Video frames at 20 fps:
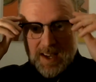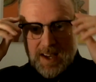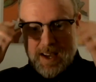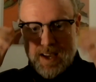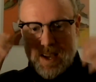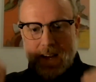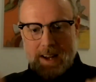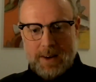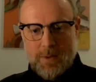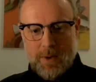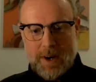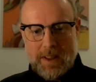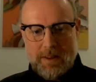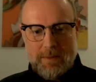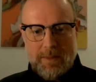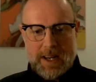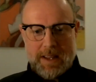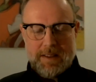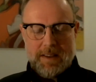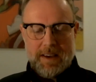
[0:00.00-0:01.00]
And one of the
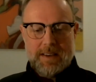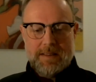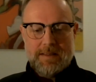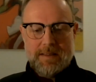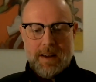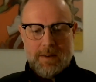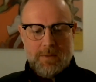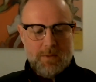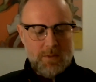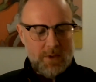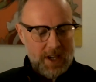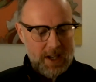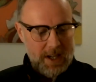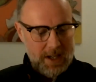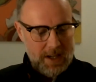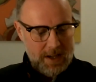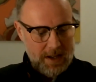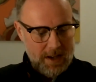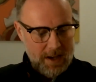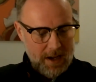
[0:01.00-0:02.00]
many things that
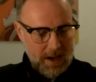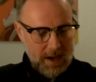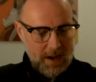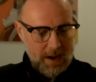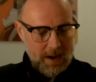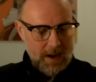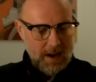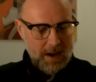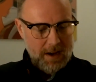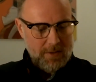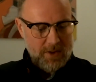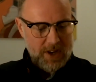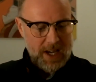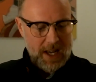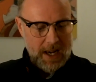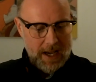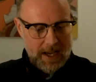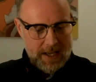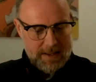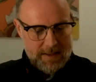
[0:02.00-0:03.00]
we
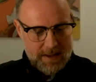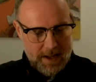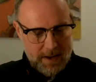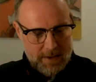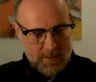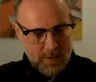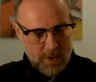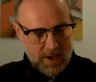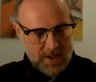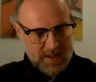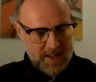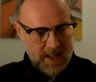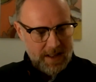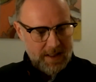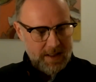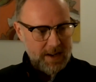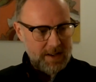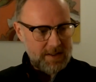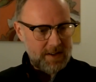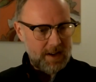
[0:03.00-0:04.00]
realized that was
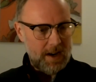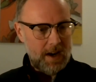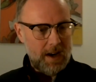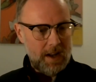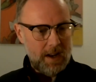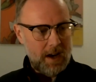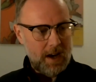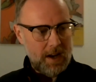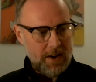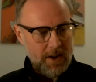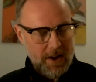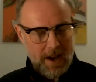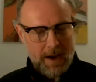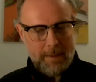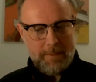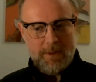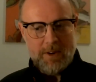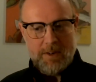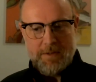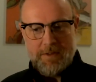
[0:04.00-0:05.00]
that there's a, a
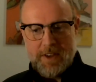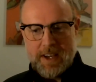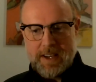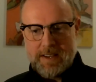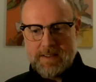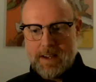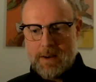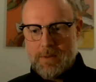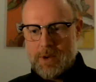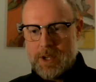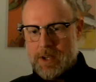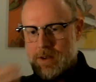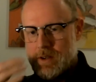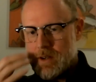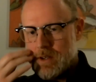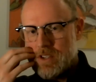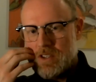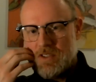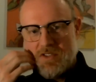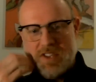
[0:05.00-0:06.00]
number of things that we
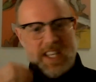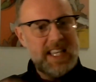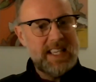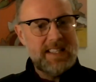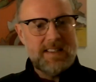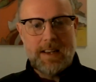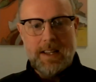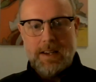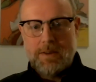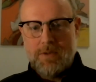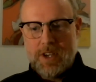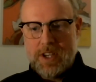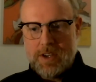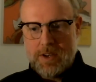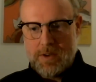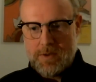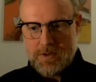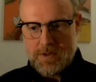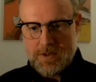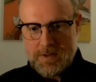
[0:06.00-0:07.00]
could just easily
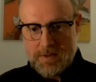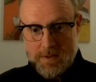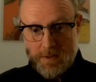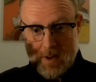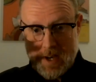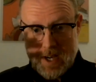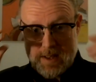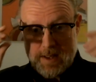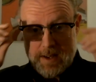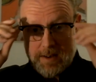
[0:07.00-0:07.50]
reuse, right?